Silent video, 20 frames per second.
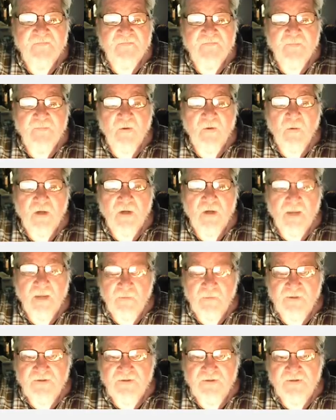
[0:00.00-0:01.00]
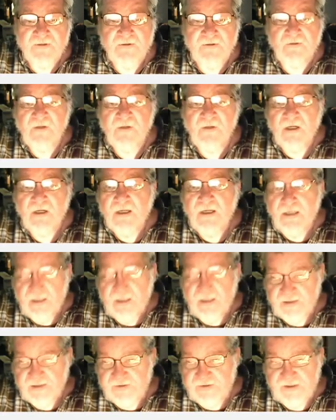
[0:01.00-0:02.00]
but what I'm going to do
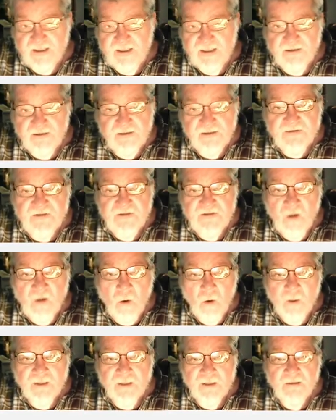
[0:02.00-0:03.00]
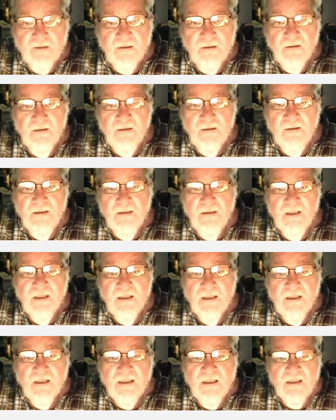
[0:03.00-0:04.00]
is, to get this going,
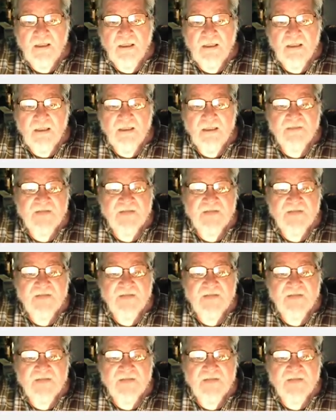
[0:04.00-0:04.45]
is